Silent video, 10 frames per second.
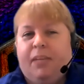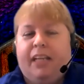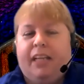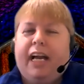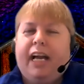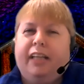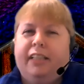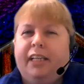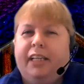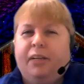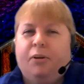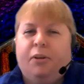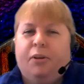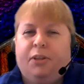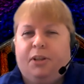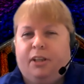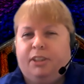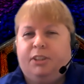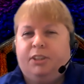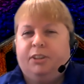and Catholic and
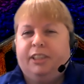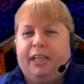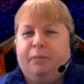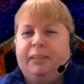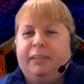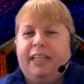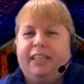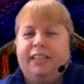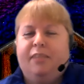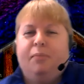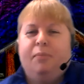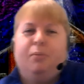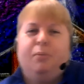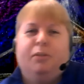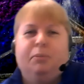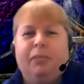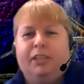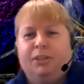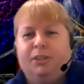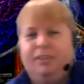Orthodox church names tend to give me the most
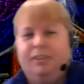pleasure.